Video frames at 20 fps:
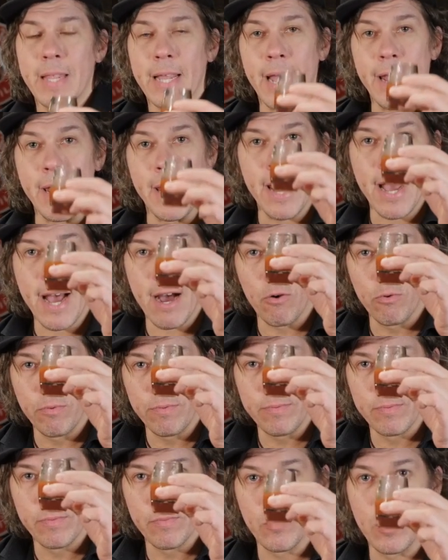And now
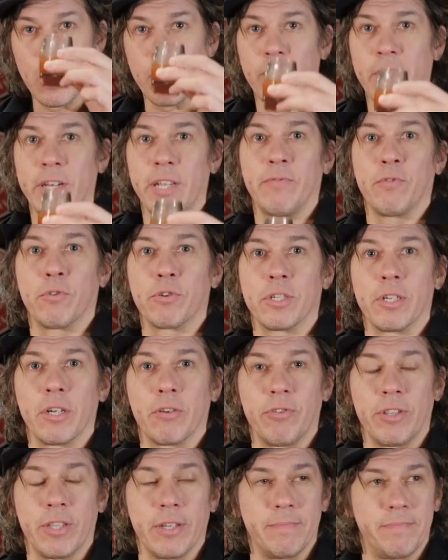we are ready for Sangrita.